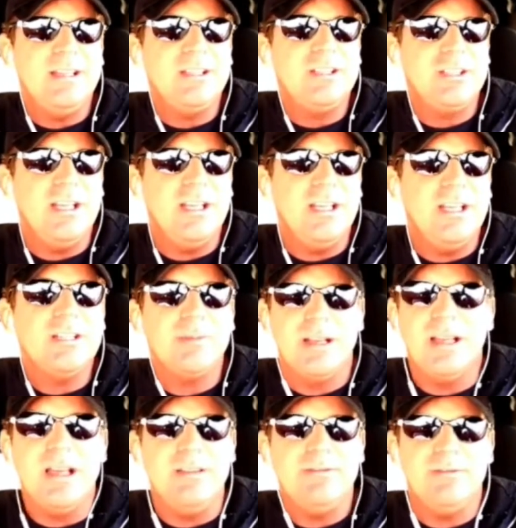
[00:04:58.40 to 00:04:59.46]
it's changed my
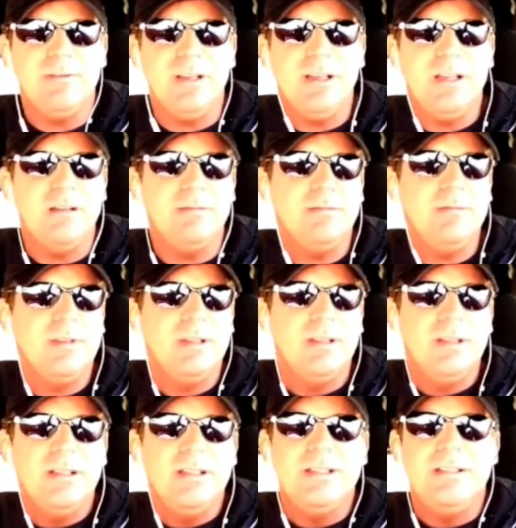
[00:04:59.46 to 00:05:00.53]
life.
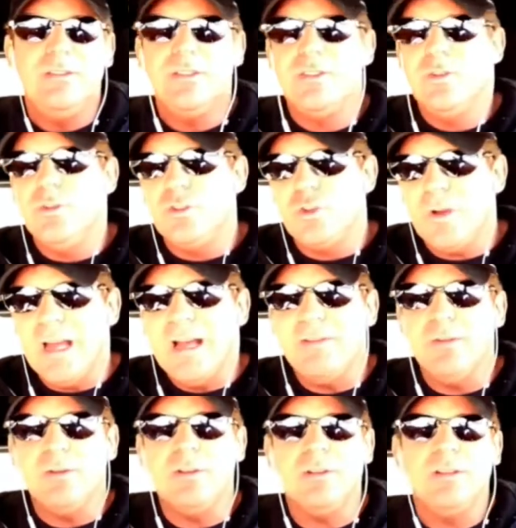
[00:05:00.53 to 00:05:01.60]
through
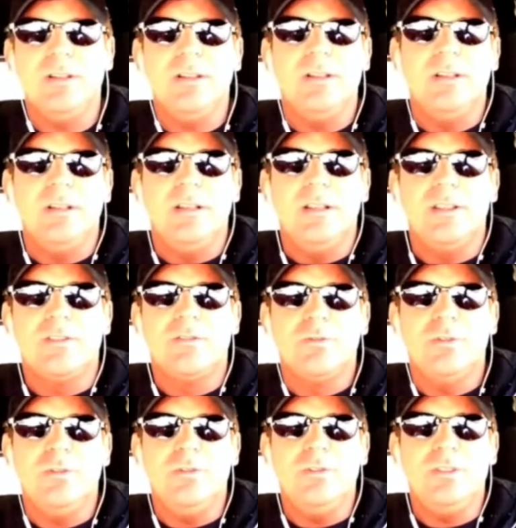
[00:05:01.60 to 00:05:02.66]
travel,
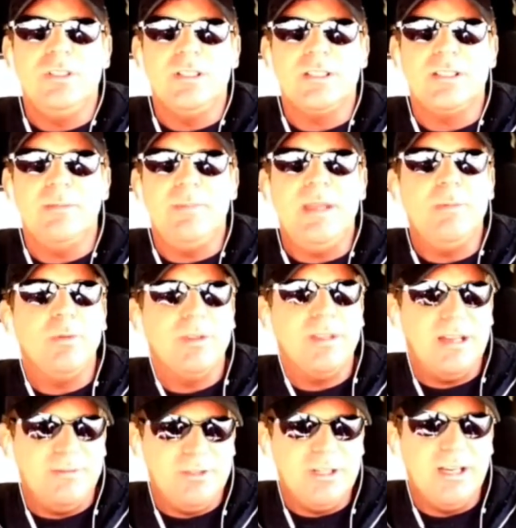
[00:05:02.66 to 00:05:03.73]
through just the people
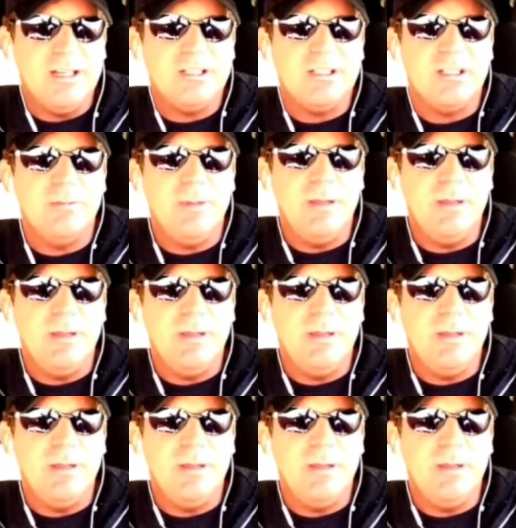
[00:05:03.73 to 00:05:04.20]
that I've touched, the